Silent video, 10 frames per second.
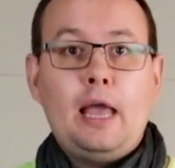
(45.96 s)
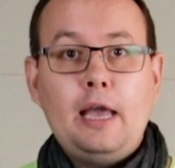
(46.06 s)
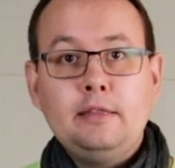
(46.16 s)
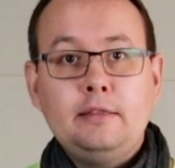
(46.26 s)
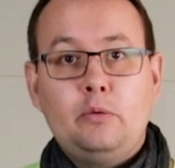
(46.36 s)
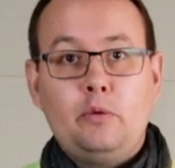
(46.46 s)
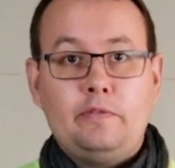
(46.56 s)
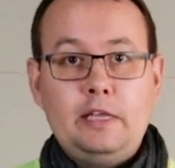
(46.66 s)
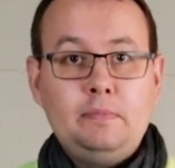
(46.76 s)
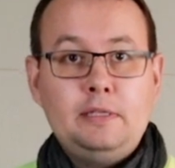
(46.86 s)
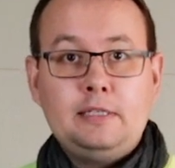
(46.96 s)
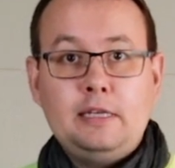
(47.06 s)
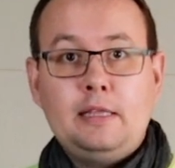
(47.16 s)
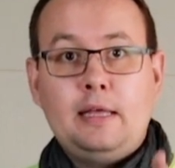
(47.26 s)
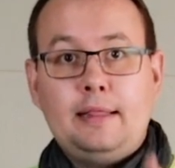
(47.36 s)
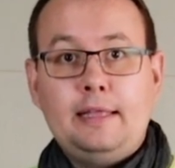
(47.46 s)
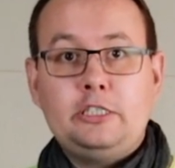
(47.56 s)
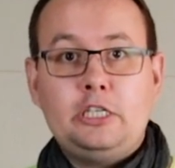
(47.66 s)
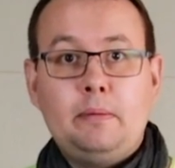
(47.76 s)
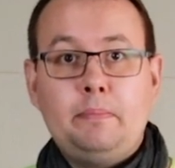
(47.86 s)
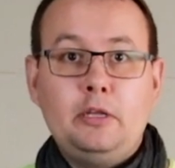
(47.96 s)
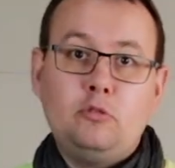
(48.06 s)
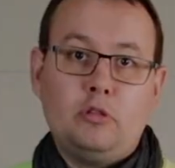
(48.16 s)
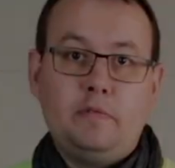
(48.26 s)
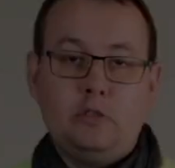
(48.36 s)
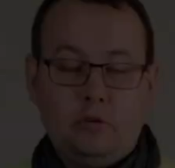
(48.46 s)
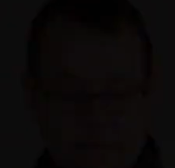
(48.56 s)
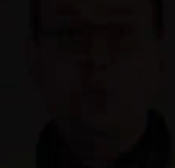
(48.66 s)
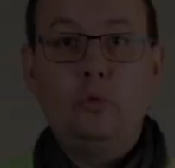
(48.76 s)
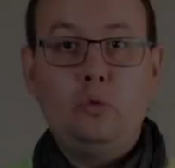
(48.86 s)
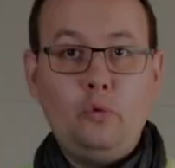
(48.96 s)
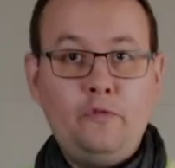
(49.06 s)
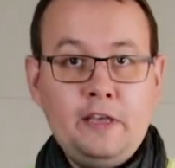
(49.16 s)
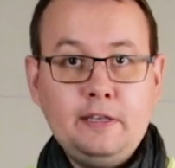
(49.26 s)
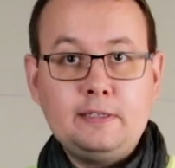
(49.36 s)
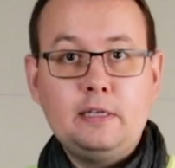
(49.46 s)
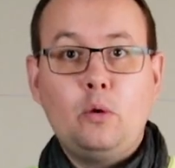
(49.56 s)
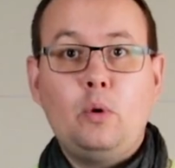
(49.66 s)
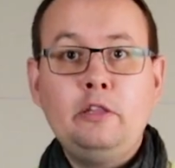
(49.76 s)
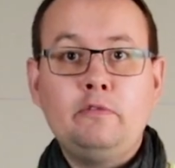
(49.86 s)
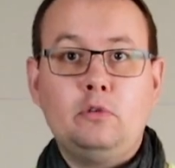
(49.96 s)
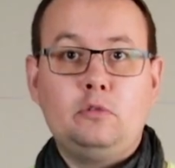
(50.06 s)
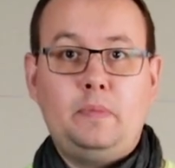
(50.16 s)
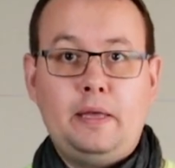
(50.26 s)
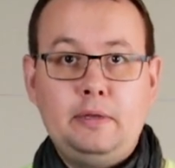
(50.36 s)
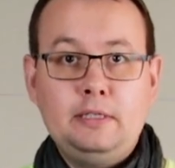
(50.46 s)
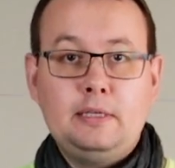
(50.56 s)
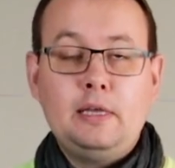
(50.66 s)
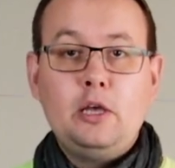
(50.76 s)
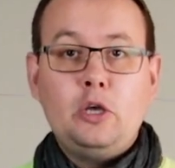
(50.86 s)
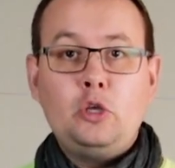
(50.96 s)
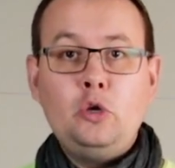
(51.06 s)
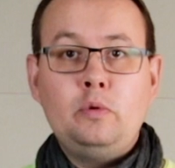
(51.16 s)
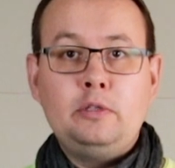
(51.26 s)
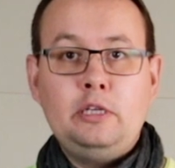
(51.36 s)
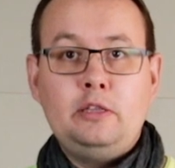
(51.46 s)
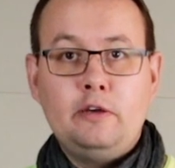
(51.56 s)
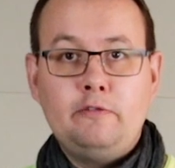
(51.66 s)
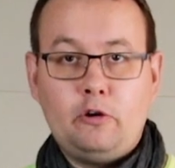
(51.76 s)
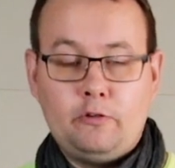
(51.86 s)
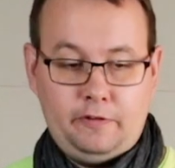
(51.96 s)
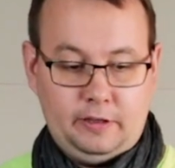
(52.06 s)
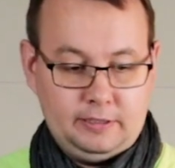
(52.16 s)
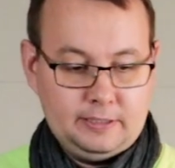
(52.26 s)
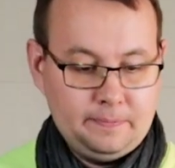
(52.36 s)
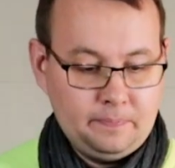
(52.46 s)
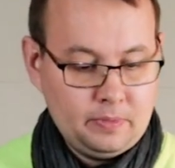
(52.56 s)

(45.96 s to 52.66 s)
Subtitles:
And with that being said, let's jump into the video. To fix one of those babies, you will need four things: